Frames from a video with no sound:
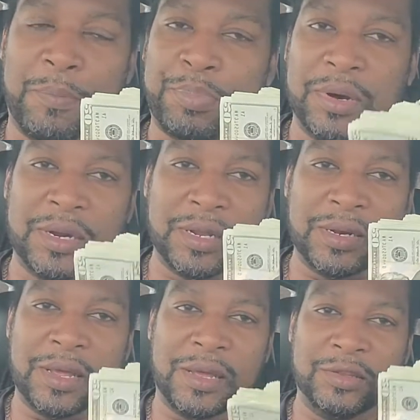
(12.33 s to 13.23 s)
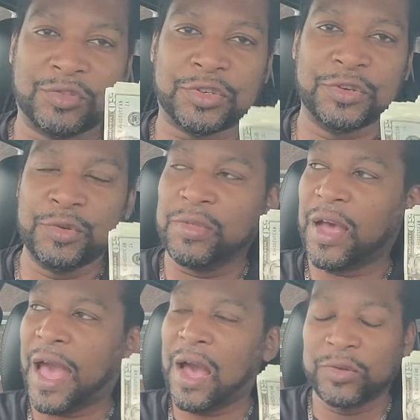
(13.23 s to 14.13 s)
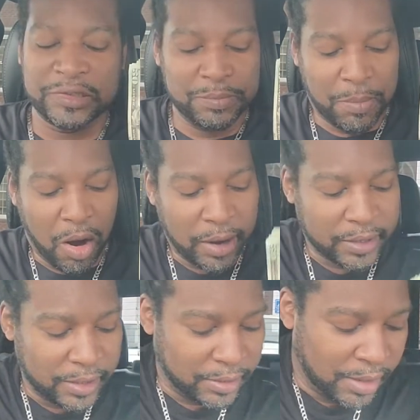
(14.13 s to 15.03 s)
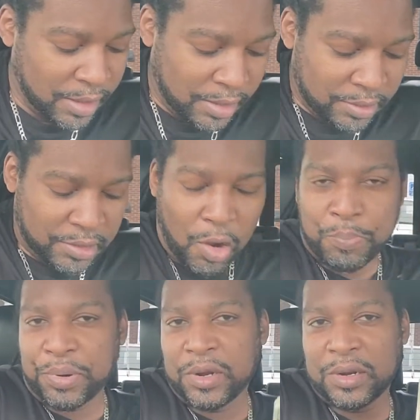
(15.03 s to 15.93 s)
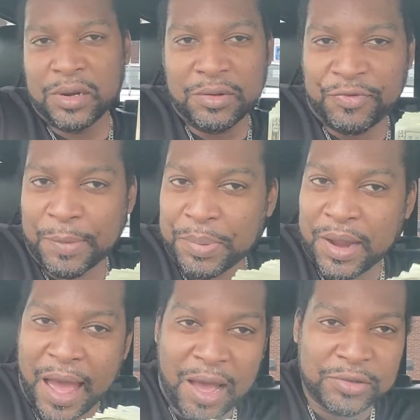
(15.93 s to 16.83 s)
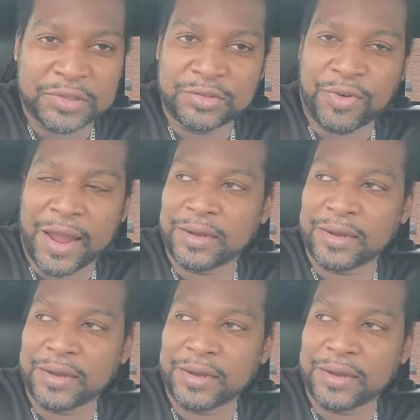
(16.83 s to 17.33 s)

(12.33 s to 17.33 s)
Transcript: put it into the housing market. Don't put it in the flipping houses right